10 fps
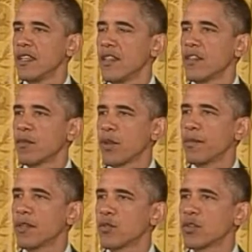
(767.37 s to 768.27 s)
that their
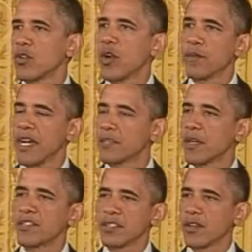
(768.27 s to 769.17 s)
premiums would go up by as
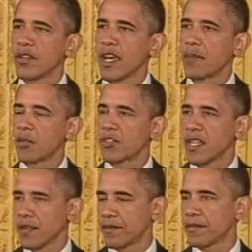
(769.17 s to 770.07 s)
much as
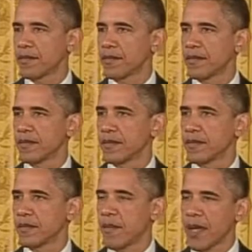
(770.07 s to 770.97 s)
39%.
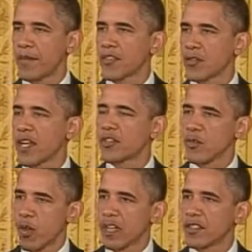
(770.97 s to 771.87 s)
And my
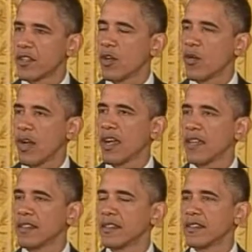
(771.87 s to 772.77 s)
administration wanted to know why.
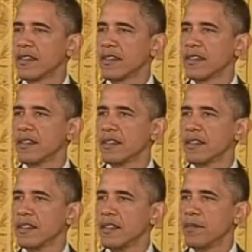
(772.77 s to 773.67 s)

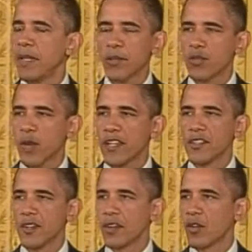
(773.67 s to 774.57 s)
People's
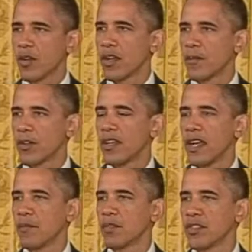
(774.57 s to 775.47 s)
wages aren't going up
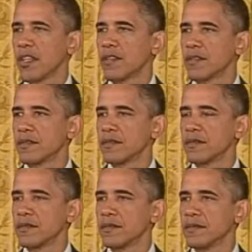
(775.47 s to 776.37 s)
39%.
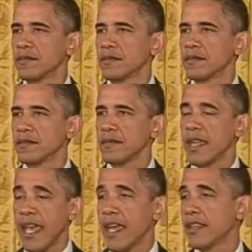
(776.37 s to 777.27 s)

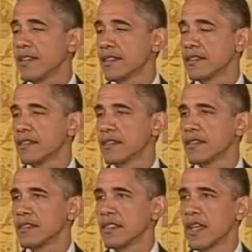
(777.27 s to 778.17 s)
And
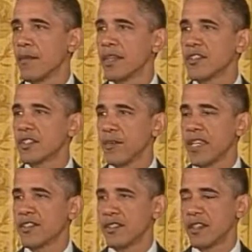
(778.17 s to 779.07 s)
the company's
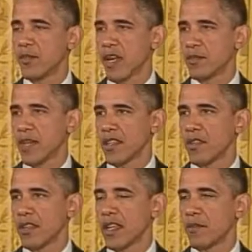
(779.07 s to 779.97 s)
expenses didn't rise by
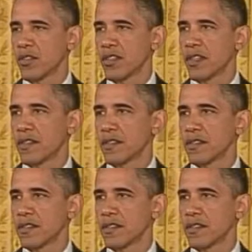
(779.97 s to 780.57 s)
39%.